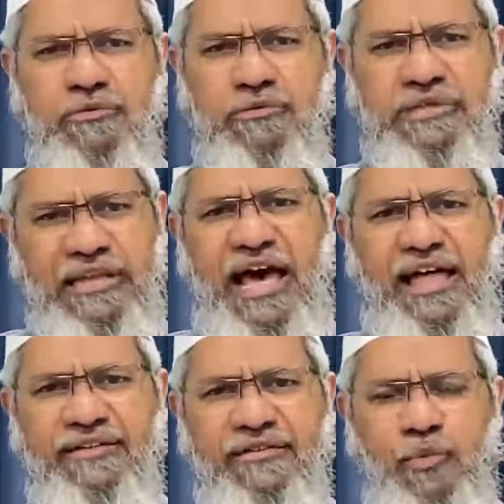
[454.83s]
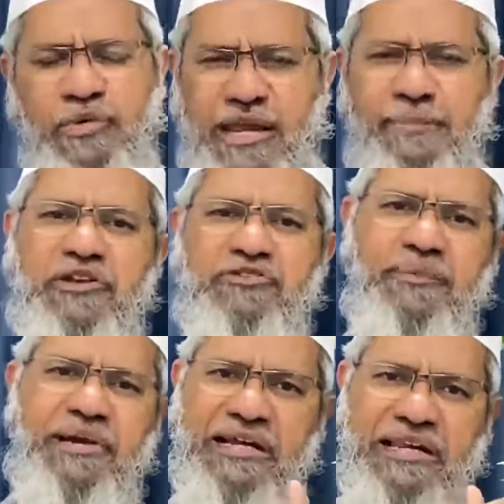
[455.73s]
the last, which I mentioned
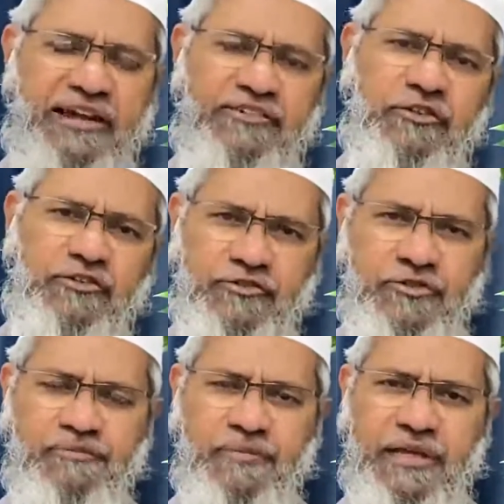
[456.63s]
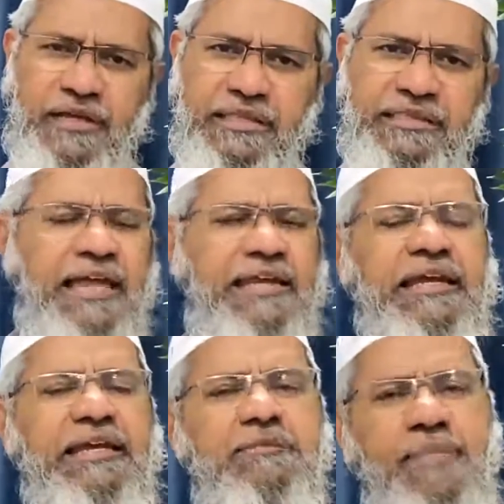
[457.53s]
in my earlier answer also, that it
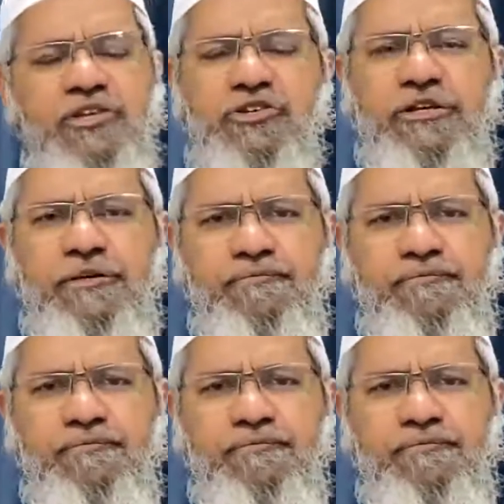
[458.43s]
is mentioned